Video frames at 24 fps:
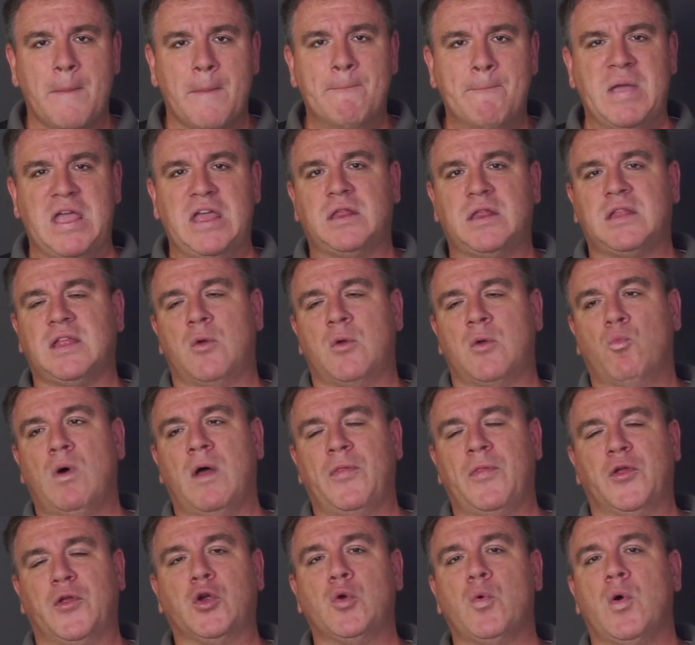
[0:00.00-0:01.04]
based on
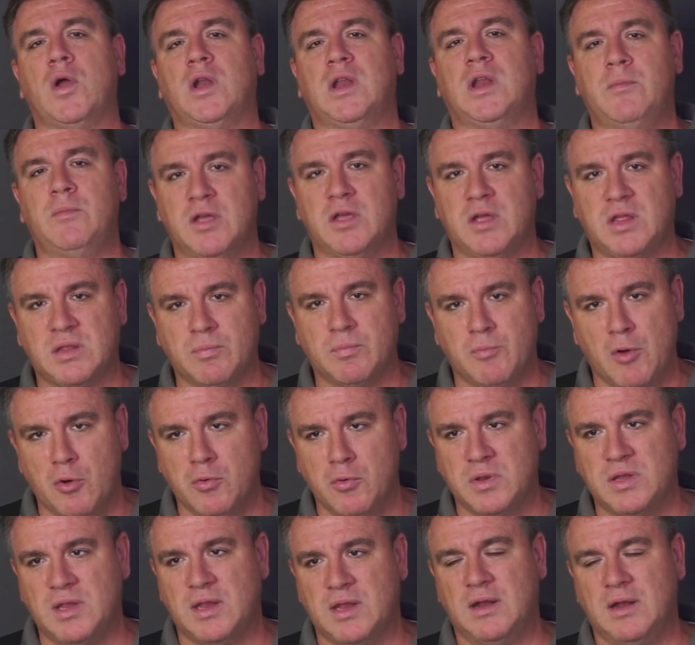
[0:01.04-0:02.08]
what they're going to be
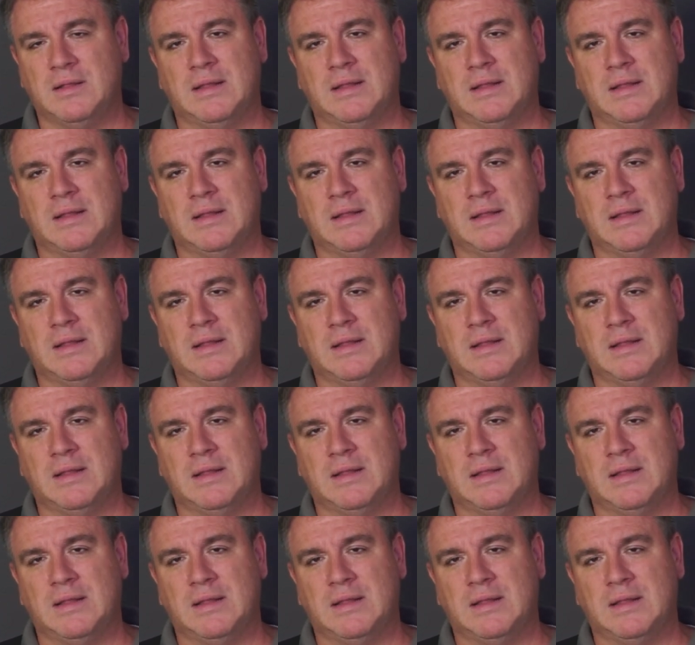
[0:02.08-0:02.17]
exposed in.